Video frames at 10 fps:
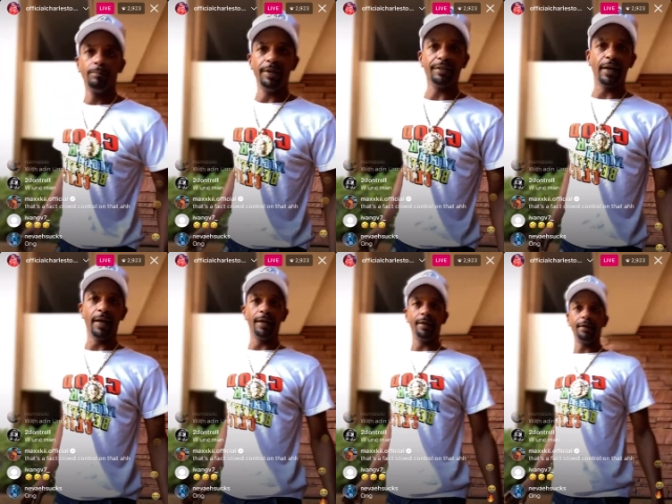Bitch
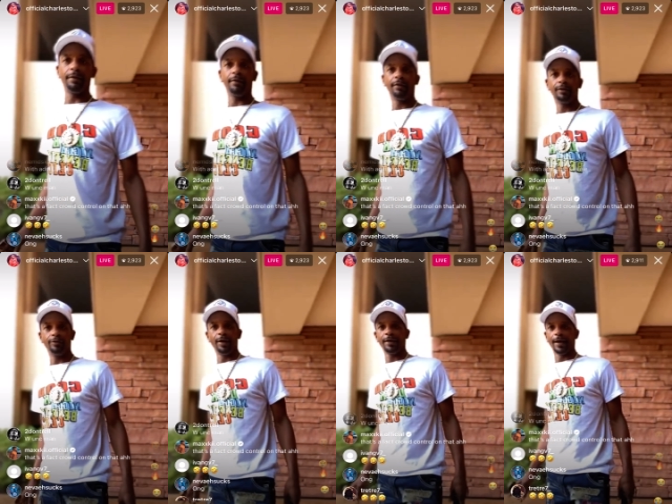ass, nigga,
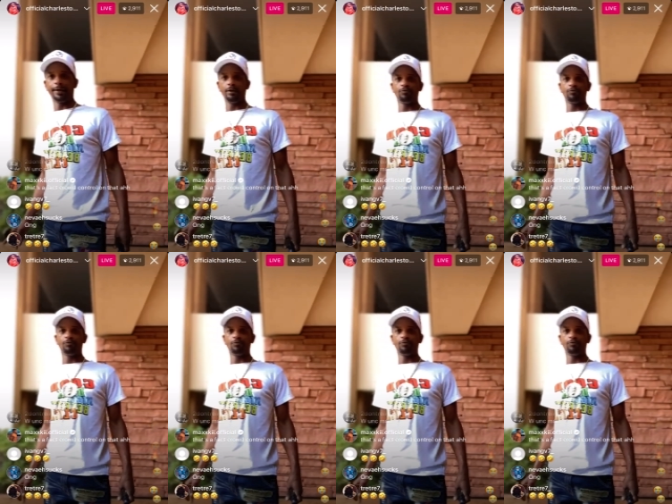you ain't got